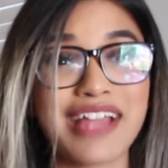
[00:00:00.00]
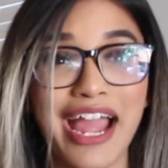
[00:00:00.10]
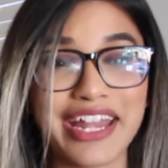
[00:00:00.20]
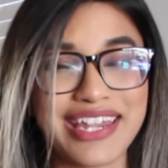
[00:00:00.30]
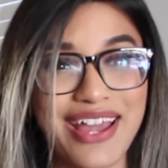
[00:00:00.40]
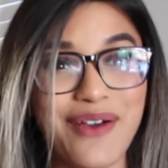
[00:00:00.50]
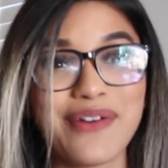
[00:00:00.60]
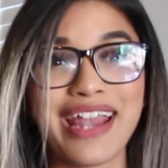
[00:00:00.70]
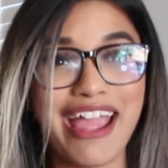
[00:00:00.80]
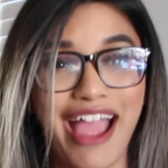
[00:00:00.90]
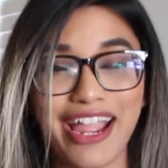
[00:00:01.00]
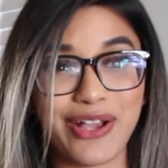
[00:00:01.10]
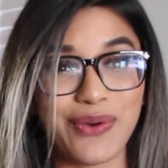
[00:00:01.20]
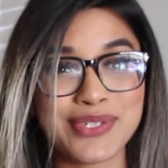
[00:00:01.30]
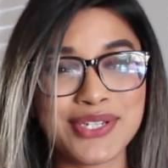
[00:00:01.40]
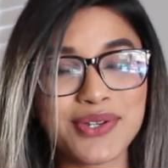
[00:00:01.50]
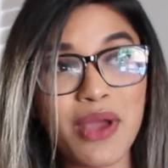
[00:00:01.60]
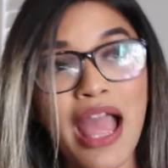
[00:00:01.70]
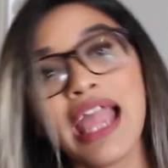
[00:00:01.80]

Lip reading: I know and I go to.